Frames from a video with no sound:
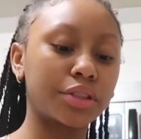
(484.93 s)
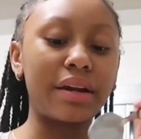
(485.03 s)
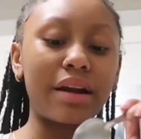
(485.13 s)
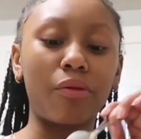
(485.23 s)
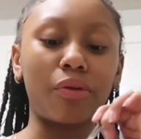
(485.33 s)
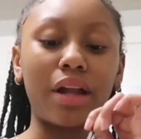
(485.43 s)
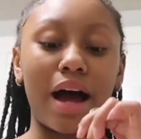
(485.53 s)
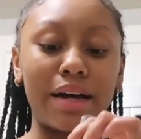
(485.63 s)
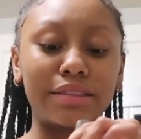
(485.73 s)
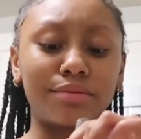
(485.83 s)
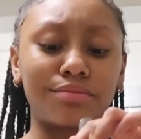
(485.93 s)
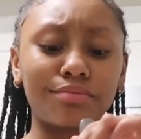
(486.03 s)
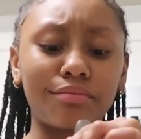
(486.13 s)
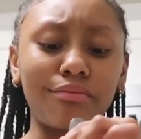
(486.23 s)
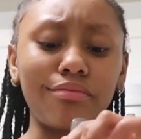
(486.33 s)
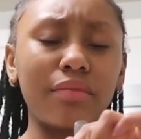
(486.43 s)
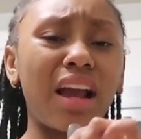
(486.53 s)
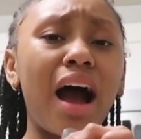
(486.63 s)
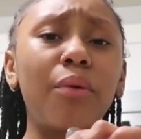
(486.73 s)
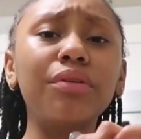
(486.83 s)
and then I realized
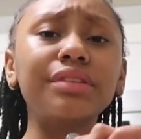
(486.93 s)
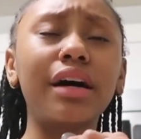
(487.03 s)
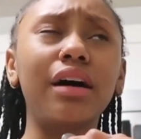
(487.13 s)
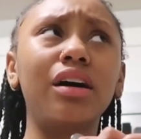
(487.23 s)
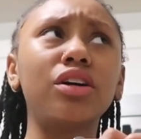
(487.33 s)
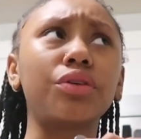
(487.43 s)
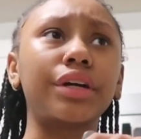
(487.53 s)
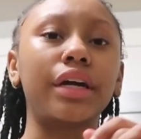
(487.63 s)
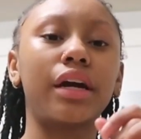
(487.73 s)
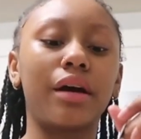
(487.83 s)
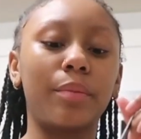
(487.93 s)
I wasn't that hungry